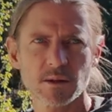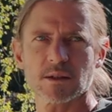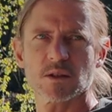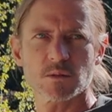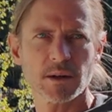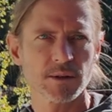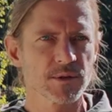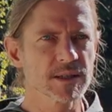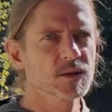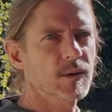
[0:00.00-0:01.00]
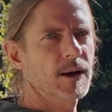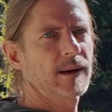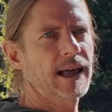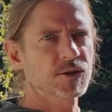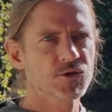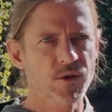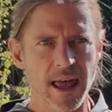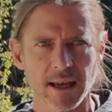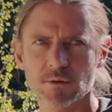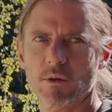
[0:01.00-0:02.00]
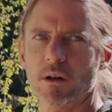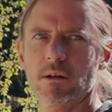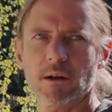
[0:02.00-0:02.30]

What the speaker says: This is one of the reasons why we like drag and roll.